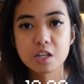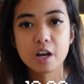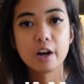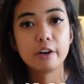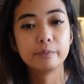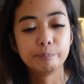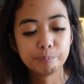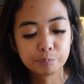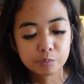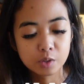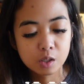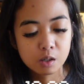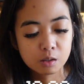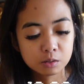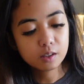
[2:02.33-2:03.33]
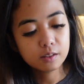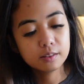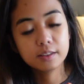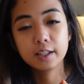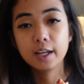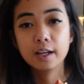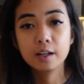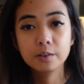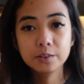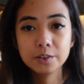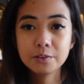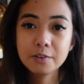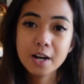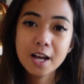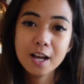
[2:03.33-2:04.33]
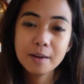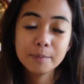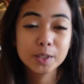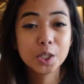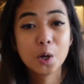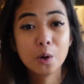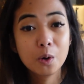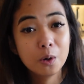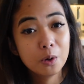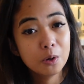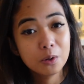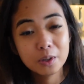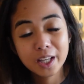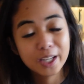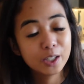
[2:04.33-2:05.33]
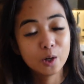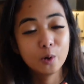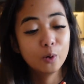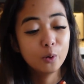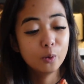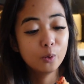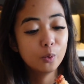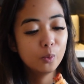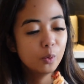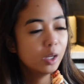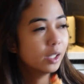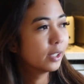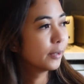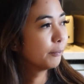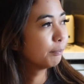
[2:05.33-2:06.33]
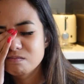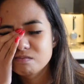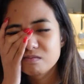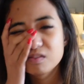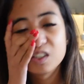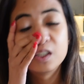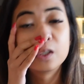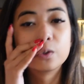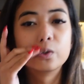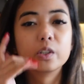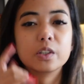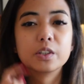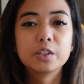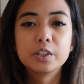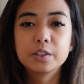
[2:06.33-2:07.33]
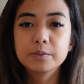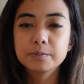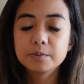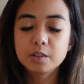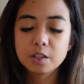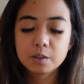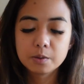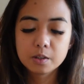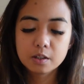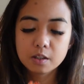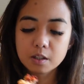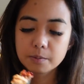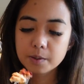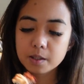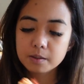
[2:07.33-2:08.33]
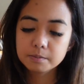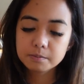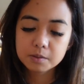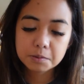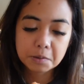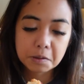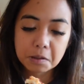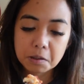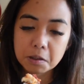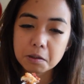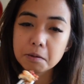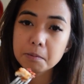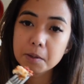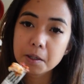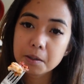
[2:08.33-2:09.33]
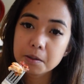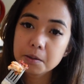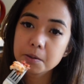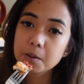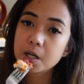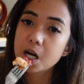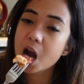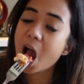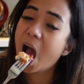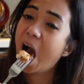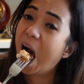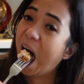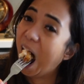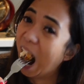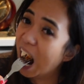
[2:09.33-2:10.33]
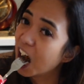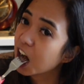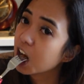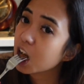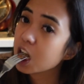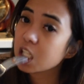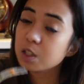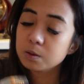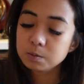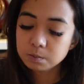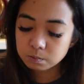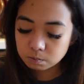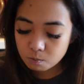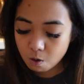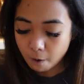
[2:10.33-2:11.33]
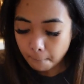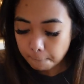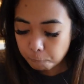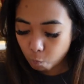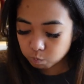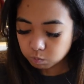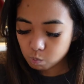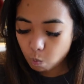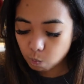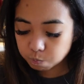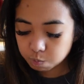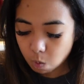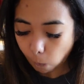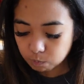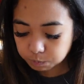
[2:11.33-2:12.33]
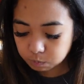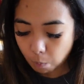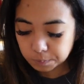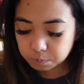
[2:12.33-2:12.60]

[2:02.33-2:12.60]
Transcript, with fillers: out. Down the rabbit hole I go. I don't want to learn. I don't want to think about it. I'm not thinking about it. You are. I was still thinking about it.